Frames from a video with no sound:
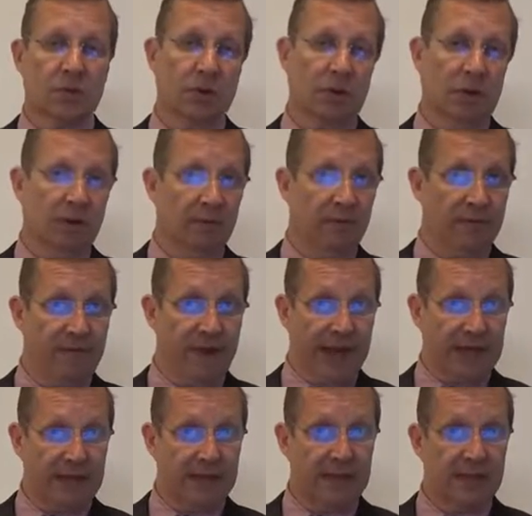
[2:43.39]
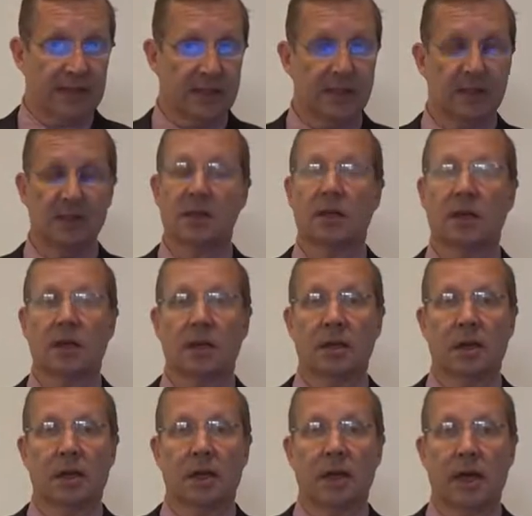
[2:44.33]
You can fax
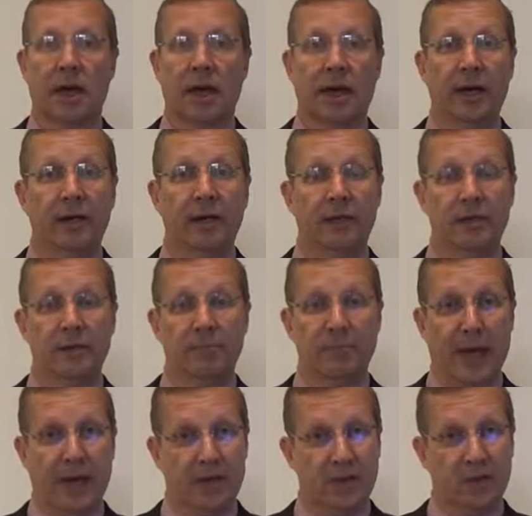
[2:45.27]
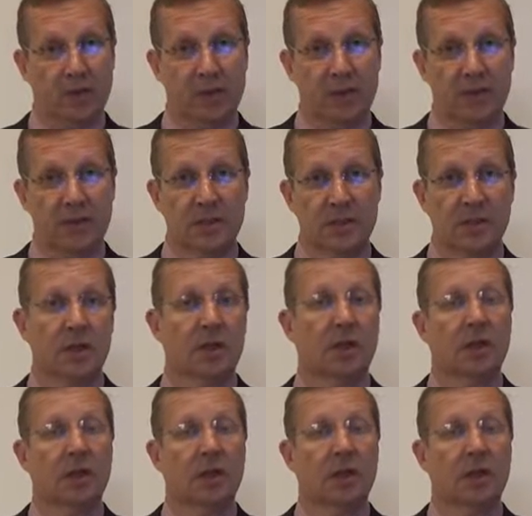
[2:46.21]
it back to us,